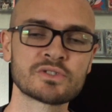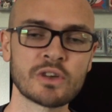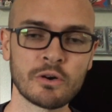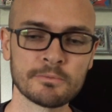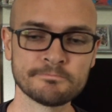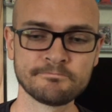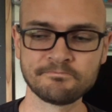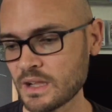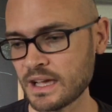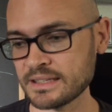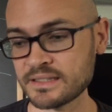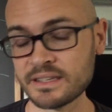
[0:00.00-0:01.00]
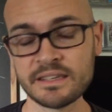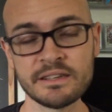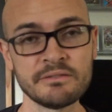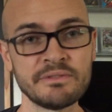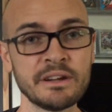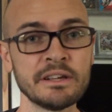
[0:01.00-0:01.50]
So I sit
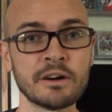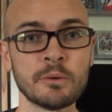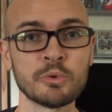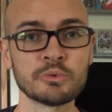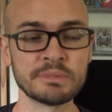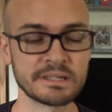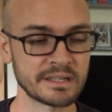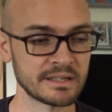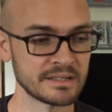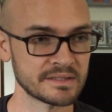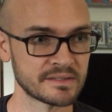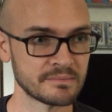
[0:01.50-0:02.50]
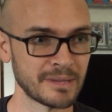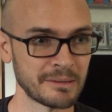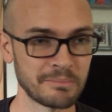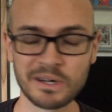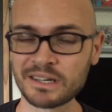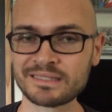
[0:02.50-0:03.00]
here very humble because my
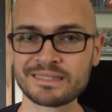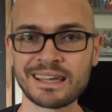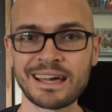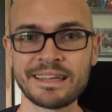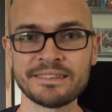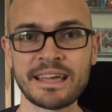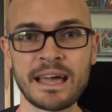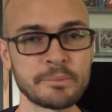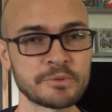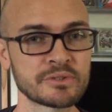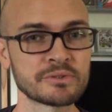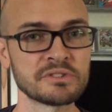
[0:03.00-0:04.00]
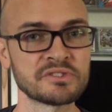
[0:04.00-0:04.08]
Bucks got absolutely